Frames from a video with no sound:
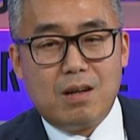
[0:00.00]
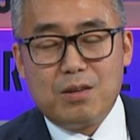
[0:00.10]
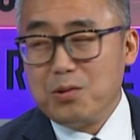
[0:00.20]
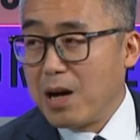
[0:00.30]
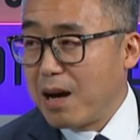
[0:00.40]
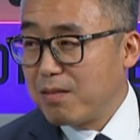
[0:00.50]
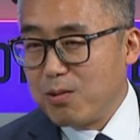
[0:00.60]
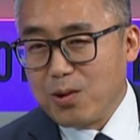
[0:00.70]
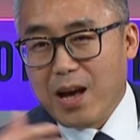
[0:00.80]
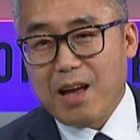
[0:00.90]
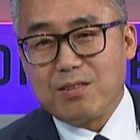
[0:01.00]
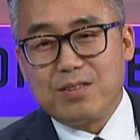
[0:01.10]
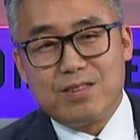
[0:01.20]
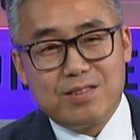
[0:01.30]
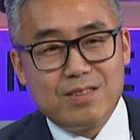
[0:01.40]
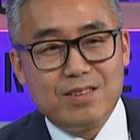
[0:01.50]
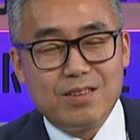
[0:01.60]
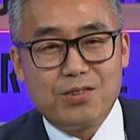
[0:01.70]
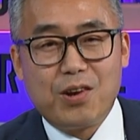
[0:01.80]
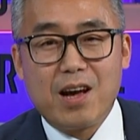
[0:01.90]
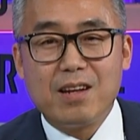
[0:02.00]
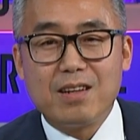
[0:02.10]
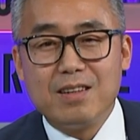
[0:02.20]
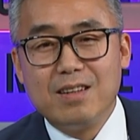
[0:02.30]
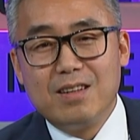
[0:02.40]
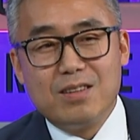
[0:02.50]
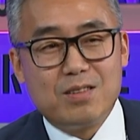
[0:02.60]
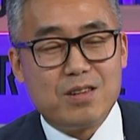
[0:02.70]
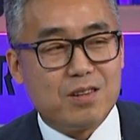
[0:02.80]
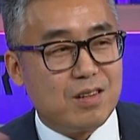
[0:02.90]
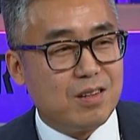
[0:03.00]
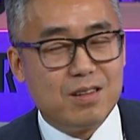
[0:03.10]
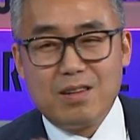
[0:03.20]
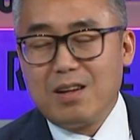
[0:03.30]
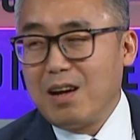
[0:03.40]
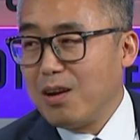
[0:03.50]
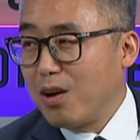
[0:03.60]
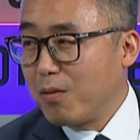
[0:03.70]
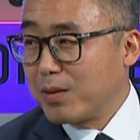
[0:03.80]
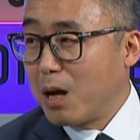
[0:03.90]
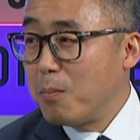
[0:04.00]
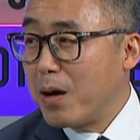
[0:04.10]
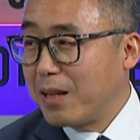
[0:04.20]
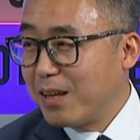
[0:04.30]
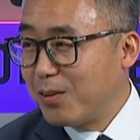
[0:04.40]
you guys look at China, there are a lot of dumb money,